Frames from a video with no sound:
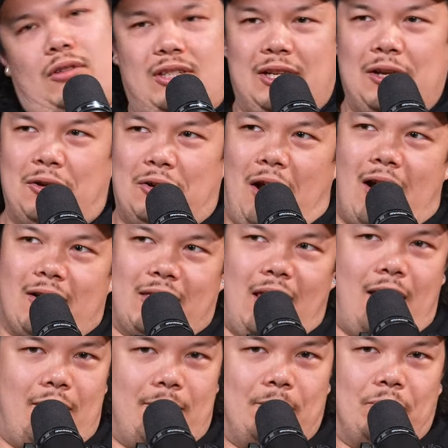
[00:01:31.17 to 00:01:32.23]
still
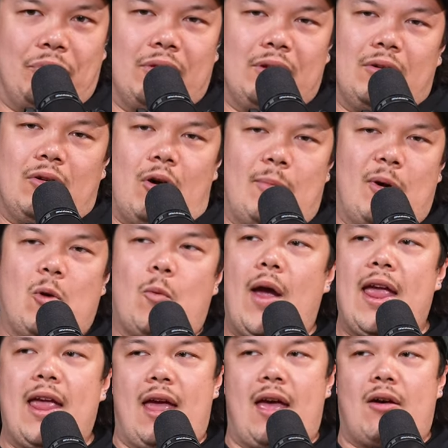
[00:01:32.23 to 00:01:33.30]
knocked out. On my
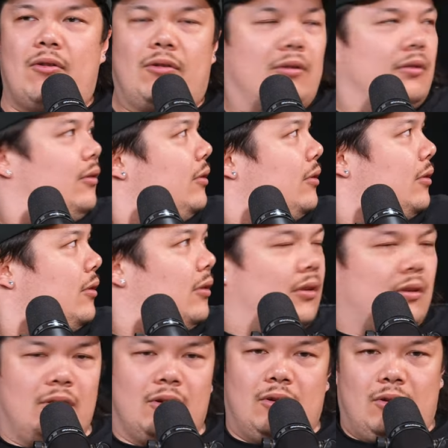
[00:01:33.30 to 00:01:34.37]
way out,
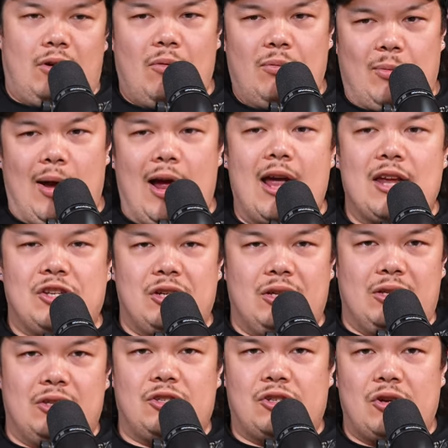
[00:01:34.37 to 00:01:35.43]
open my
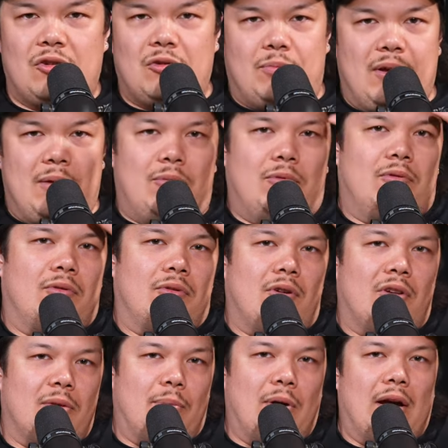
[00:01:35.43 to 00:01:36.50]
IG. Let's show the people
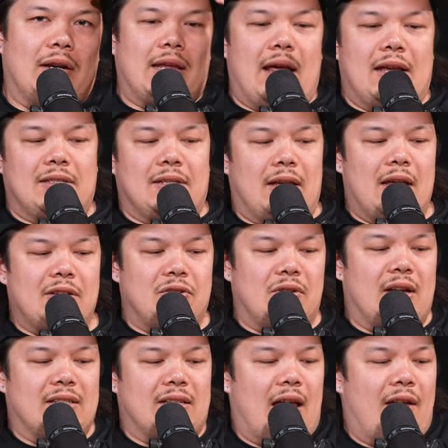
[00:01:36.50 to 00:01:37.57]
on the podcast in case
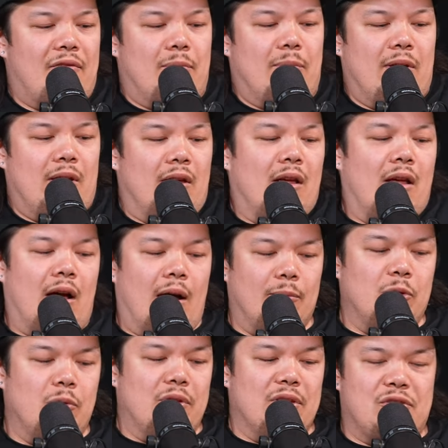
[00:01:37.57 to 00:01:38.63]
you guys haven't been.
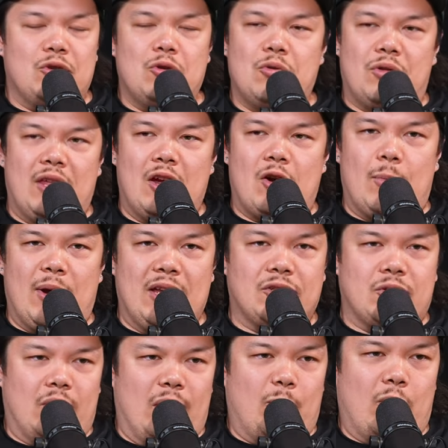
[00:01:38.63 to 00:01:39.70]
I'm doing this new thing on my
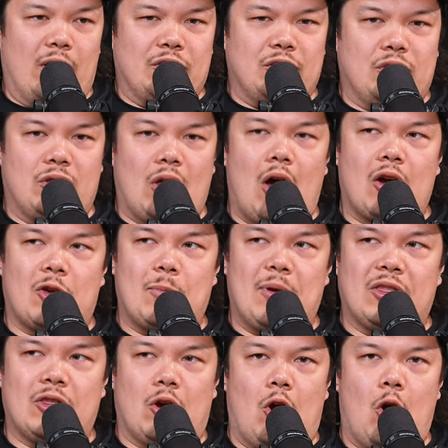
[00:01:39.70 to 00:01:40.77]
Instagram where I just
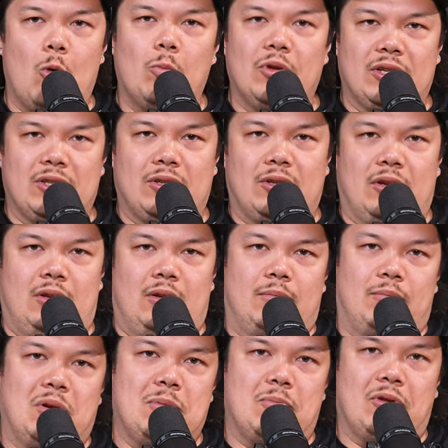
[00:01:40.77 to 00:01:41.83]
document the homeless
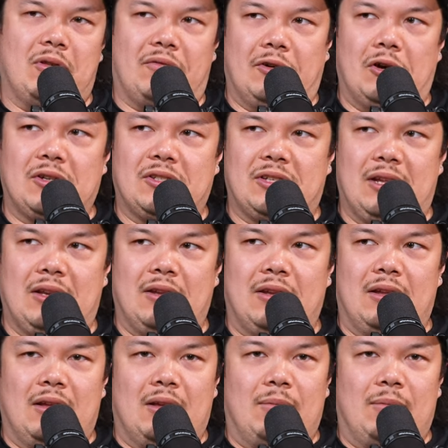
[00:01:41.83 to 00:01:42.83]
people of Austin